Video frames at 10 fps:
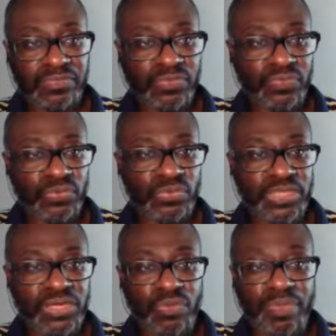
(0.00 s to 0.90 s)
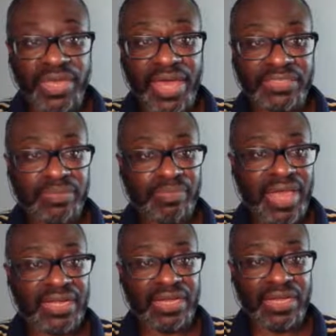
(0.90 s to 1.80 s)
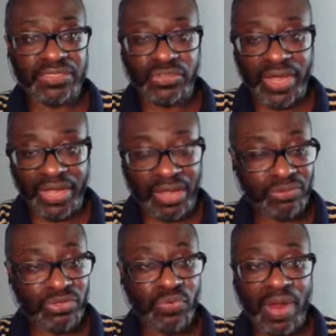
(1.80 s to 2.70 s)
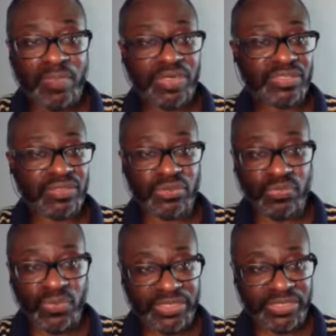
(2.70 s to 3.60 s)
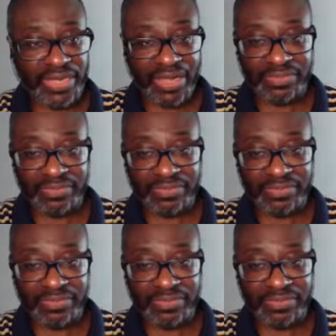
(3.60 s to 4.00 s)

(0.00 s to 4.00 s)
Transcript: Rudy Gobert has a bad contract. I don't know why Minnesota wanted that.